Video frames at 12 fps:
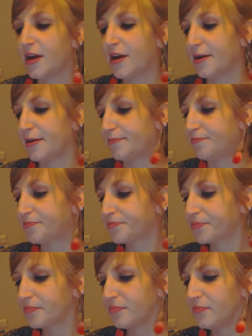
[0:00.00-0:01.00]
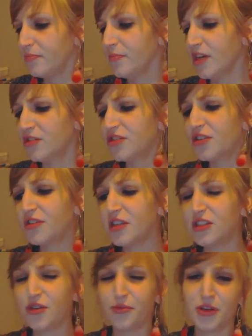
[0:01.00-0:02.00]
I
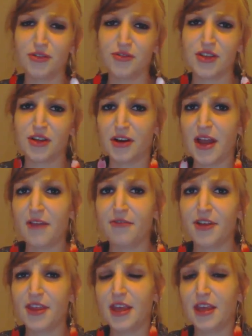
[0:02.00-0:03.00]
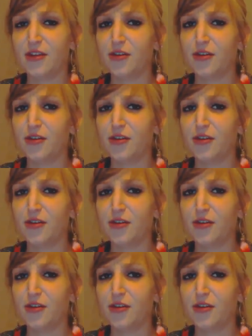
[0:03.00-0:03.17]
certainly don't want to use it on everything.